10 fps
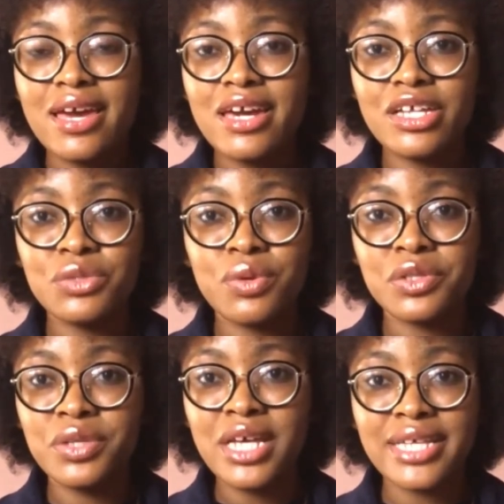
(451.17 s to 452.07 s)

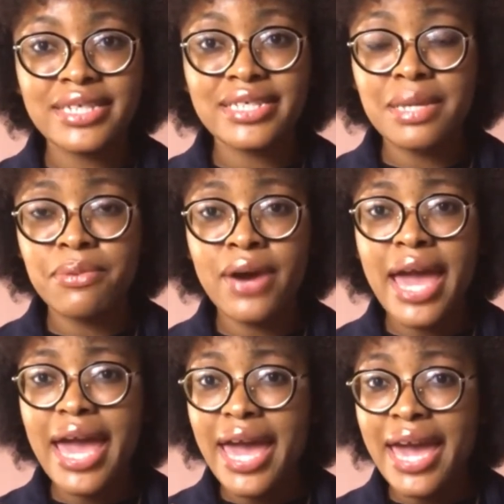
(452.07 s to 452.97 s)
accessible,
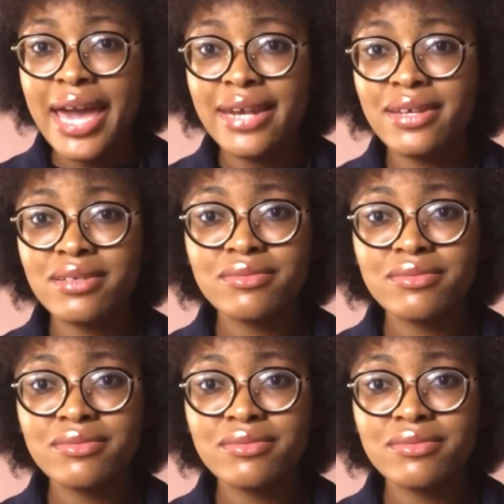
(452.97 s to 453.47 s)
and